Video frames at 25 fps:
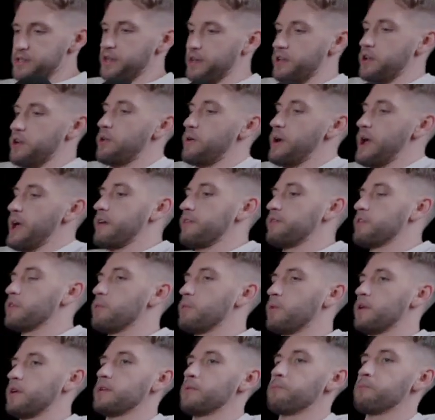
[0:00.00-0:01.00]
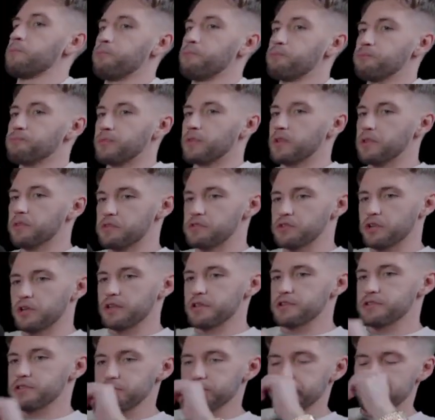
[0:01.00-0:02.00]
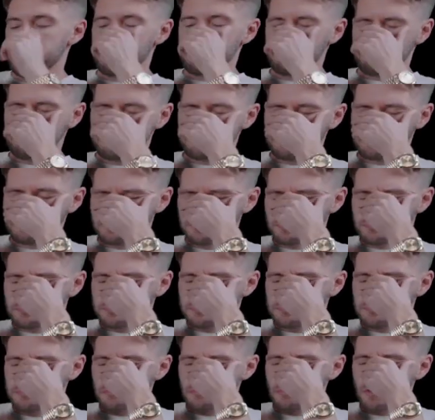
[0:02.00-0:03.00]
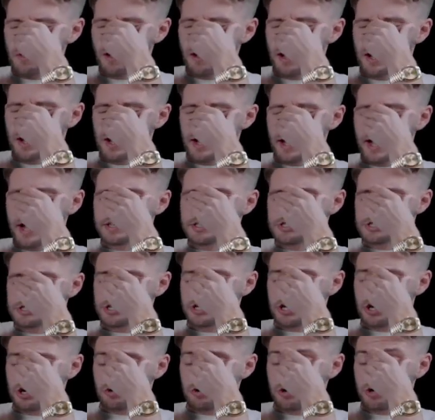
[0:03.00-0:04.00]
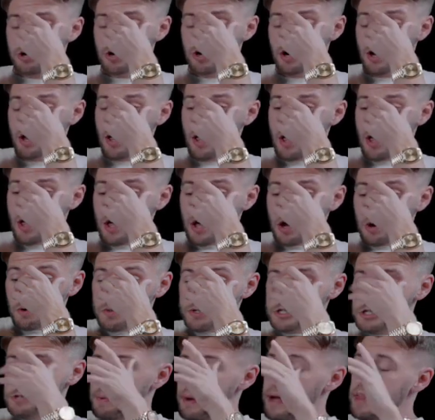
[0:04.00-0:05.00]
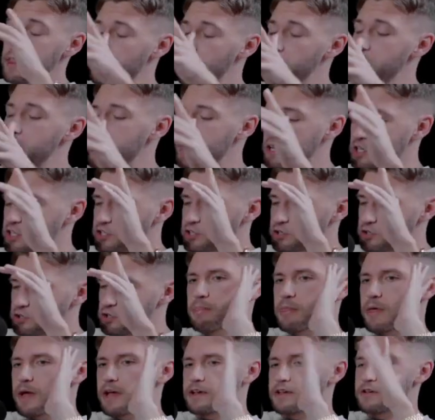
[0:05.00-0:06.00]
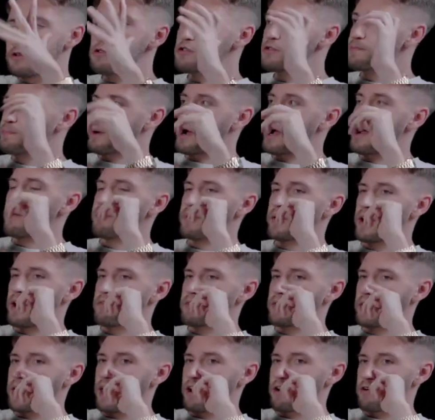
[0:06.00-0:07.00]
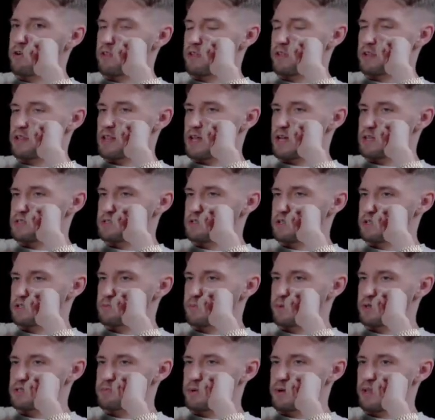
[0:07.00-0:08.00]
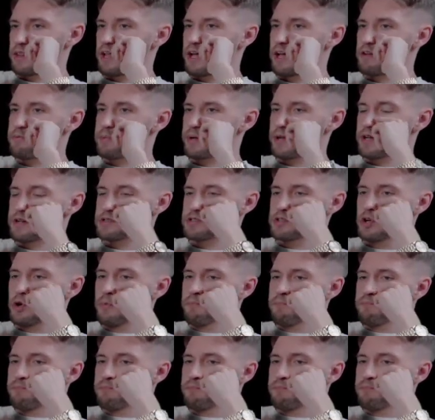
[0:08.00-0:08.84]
I know everyone listening to this is an agency owner, which is, by the way, a huge problem that I've encountered in the last 6 months of my life, because